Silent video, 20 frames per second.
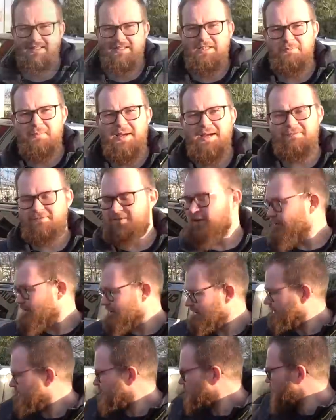Now you may have
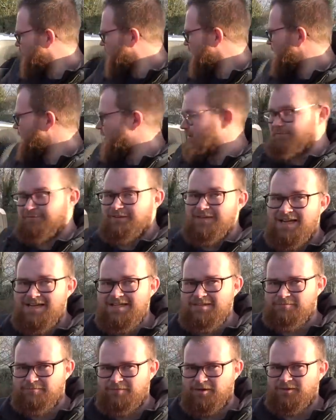noticed there's also a V
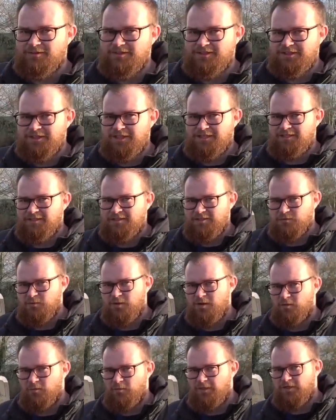eight Vantage here as
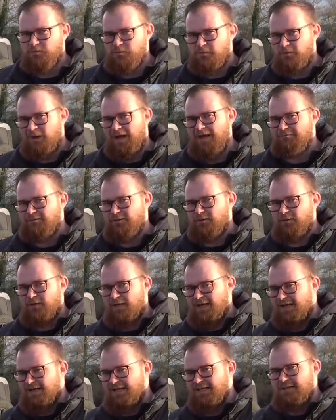well, which we'll have a look
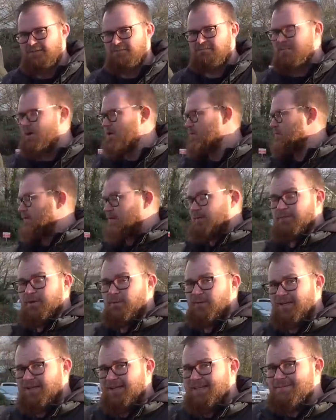at in a moment.
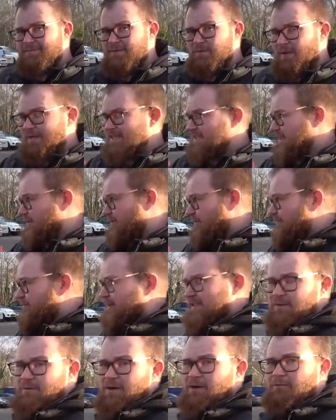But we're going to keep you waiting on the
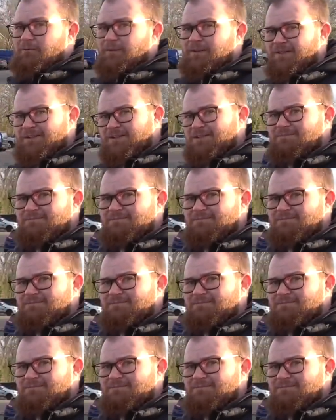V twelve because